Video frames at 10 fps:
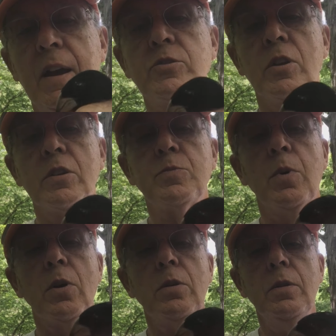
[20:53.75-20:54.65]
age of this
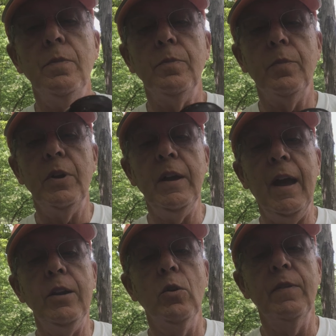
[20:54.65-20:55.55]
bird, but he
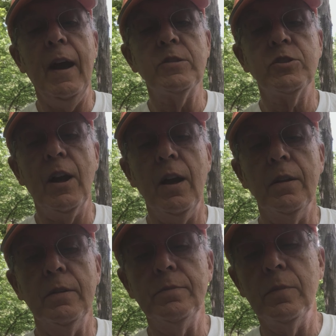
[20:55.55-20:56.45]
had to have hatched out
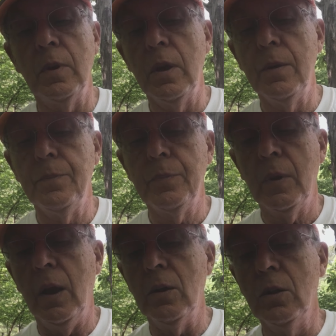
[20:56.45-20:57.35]

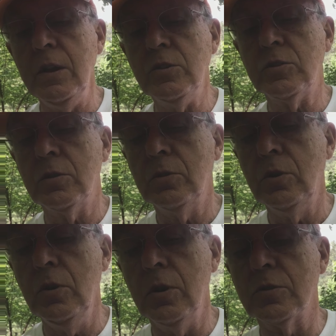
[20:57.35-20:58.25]
at least
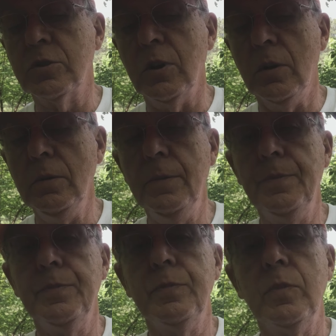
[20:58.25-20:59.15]
2 years ago.
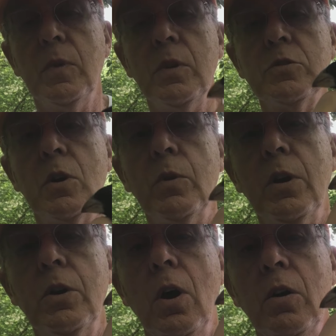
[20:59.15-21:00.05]
So we're
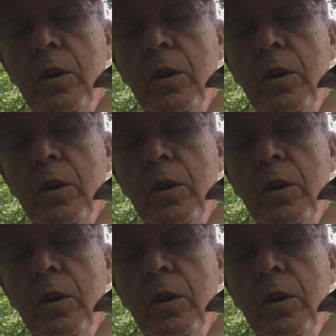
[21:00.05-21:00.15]
going to call